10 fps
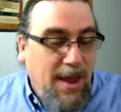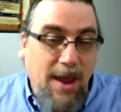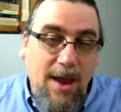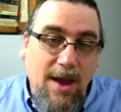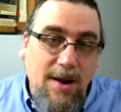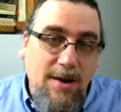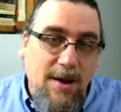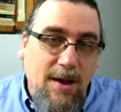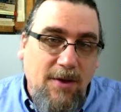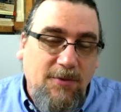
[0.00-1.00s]
And uh,
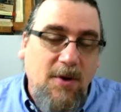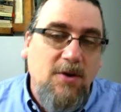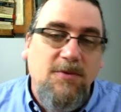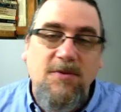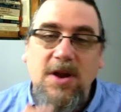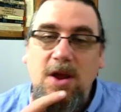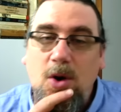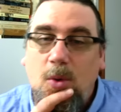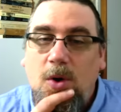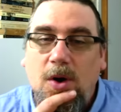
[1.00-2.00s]
as far as
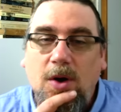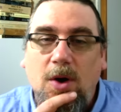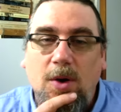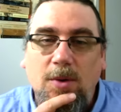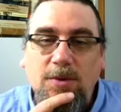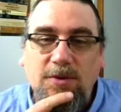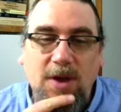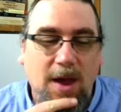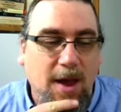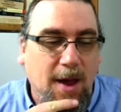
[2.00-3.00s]
video work goes,
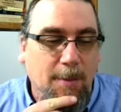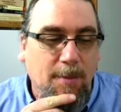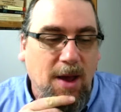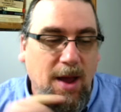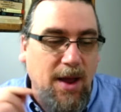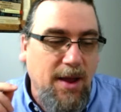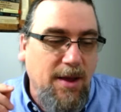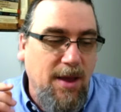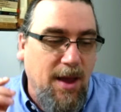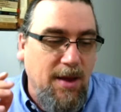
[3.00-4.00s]
um, I,
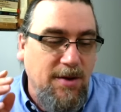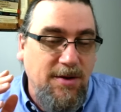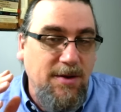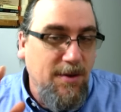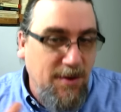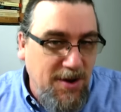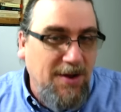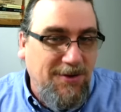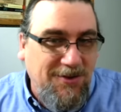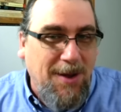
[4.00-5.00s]
I
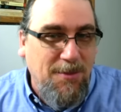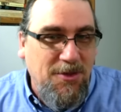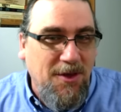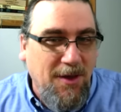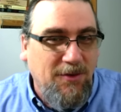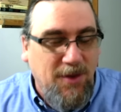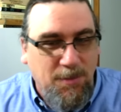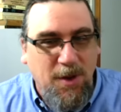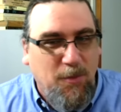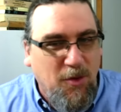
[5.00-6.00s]
did some things
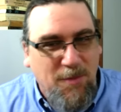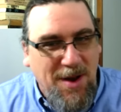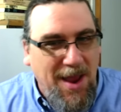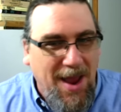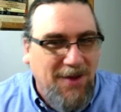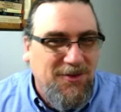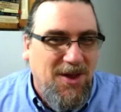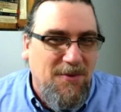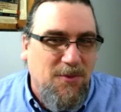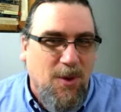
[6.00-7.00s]
that people have been
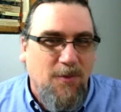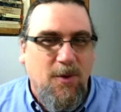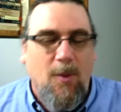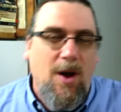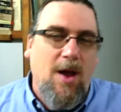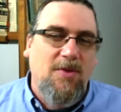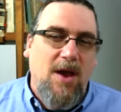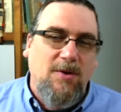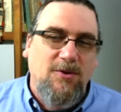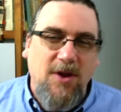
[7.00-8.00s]
asking for for a while.
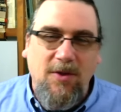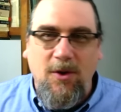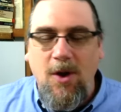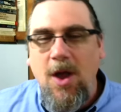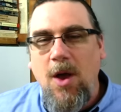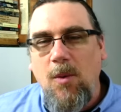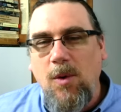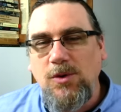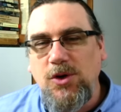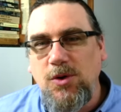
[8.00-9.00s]
Doctor Sadler,
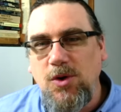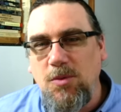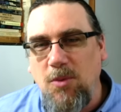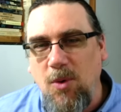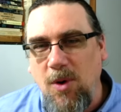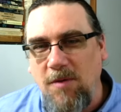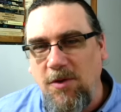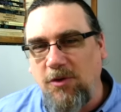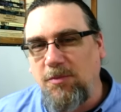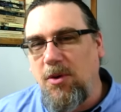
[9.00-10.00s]
won't you do more of
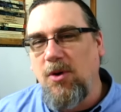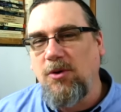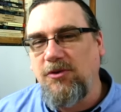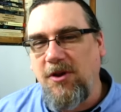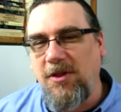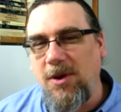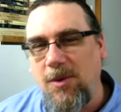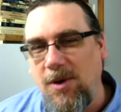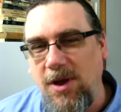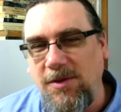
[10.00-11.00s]
those personally
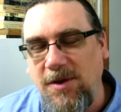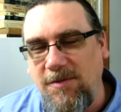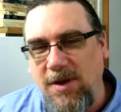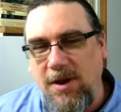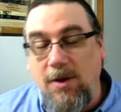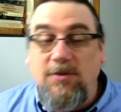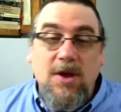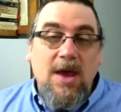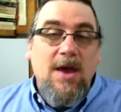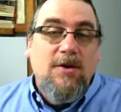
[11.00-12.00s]
oriented videos?
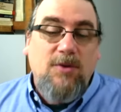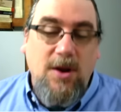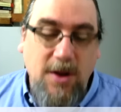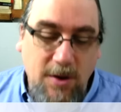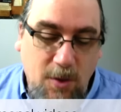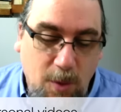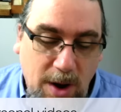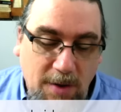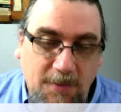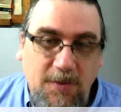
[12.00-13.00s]
So I did
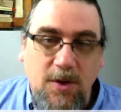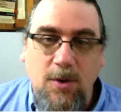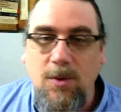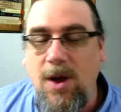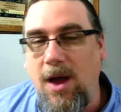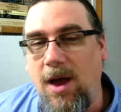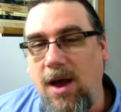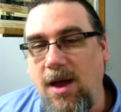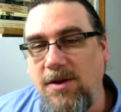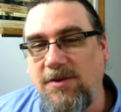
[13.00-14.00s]
quite a few
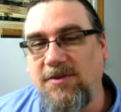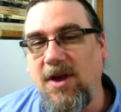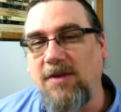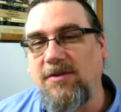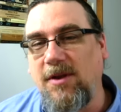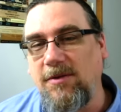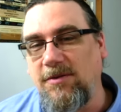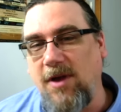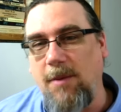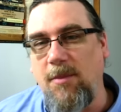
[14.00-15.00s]
uh, discussing
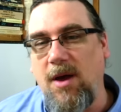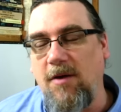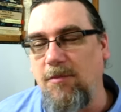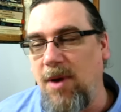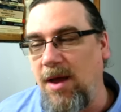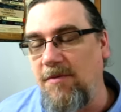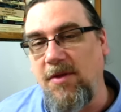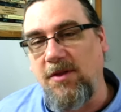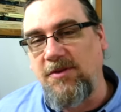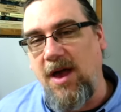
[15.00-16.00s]
some of my
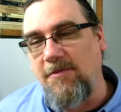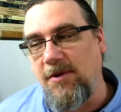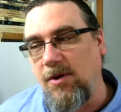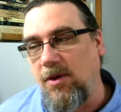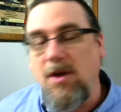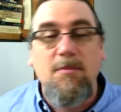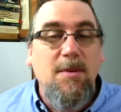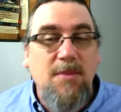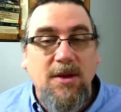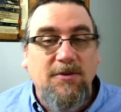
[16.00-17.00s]
philosophical
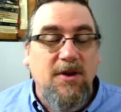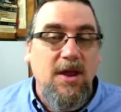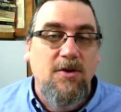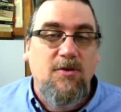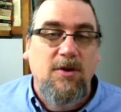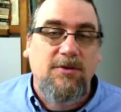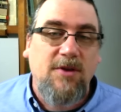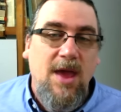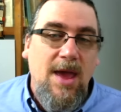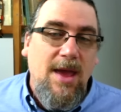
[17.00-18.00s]
commitments and
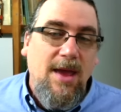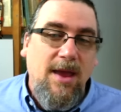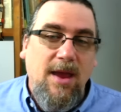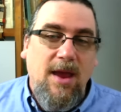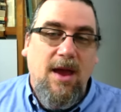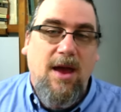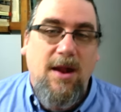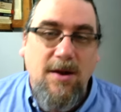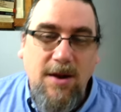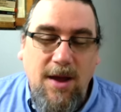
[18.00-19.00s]
interests
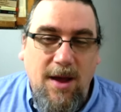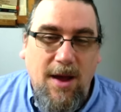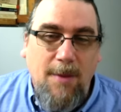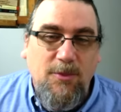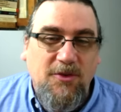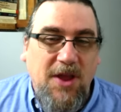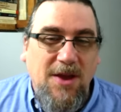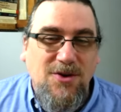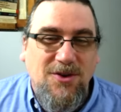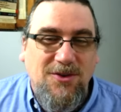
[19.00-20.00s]
and um,
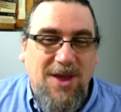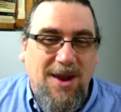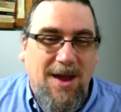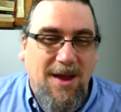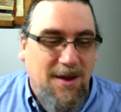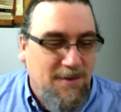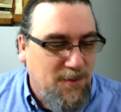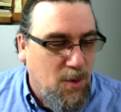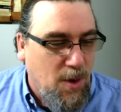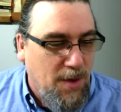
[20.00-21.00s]
stages that I
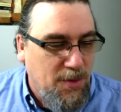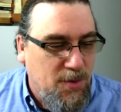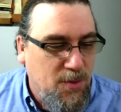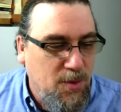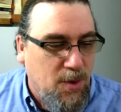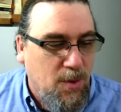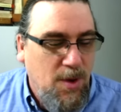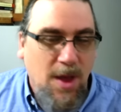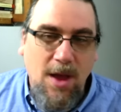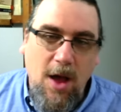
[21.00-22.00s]
have gone through.
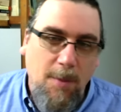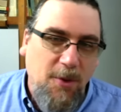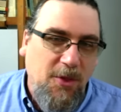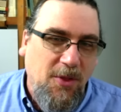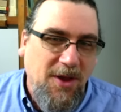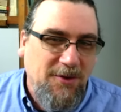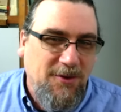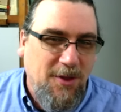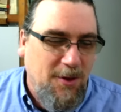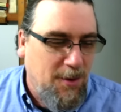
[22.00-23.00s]
I'll put the links
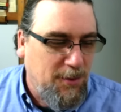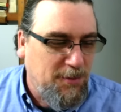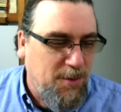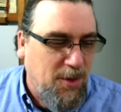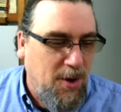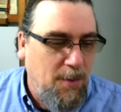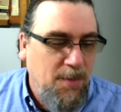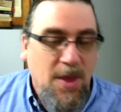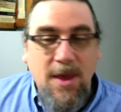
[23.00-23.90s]
to those below.